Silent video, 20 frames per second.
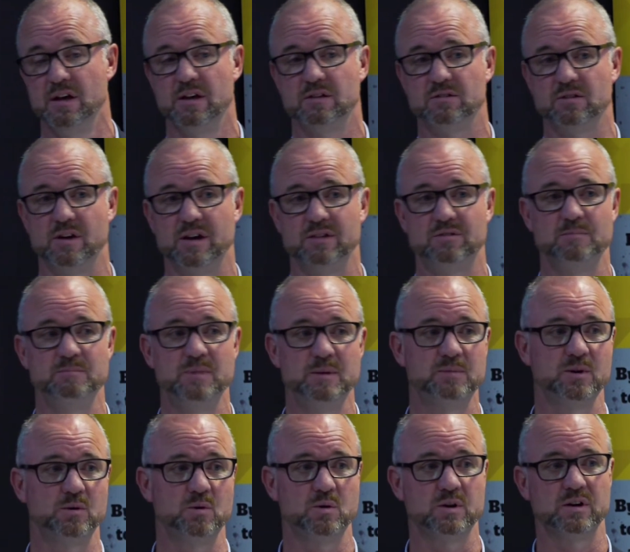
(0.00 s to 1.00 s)
So as a
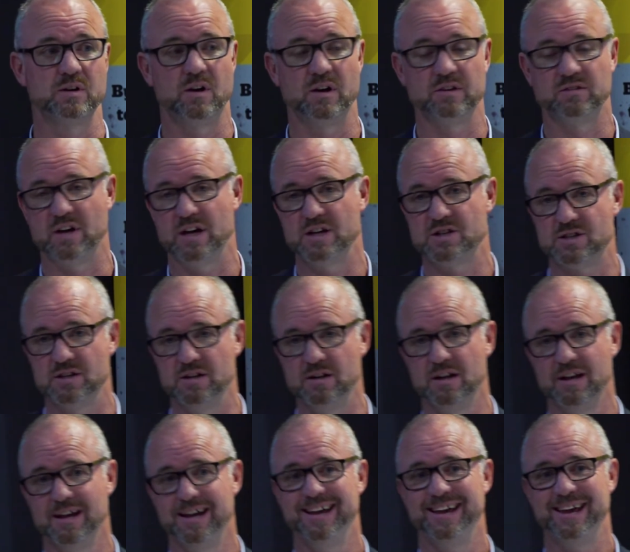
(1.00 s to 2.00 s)
member organisation,
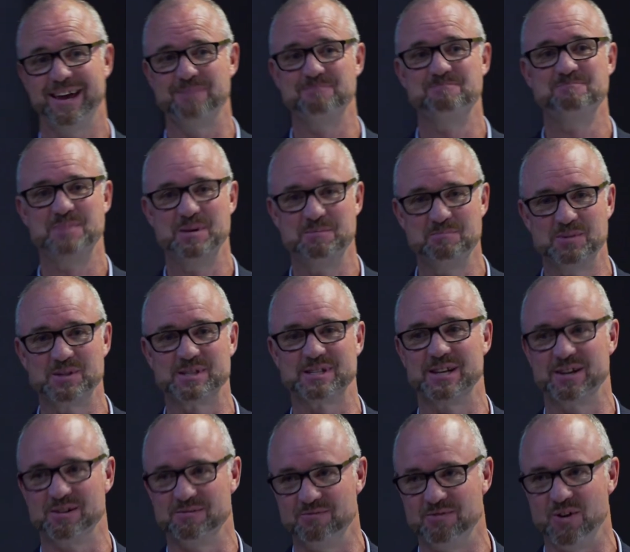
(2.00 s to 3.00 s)
our members
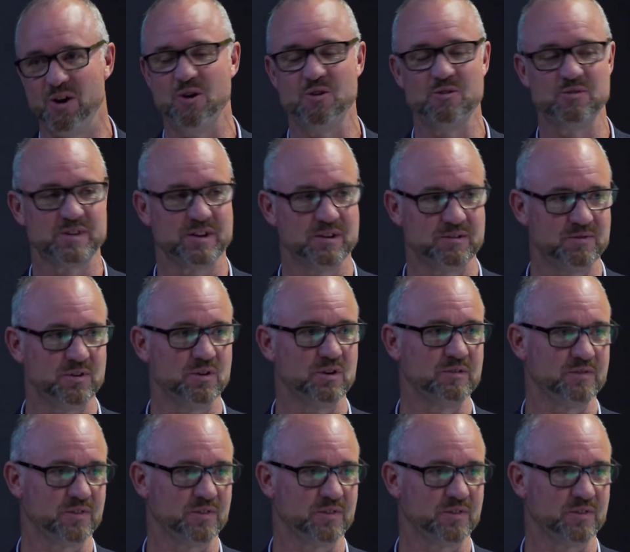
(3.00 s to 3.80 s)
get involved at a very,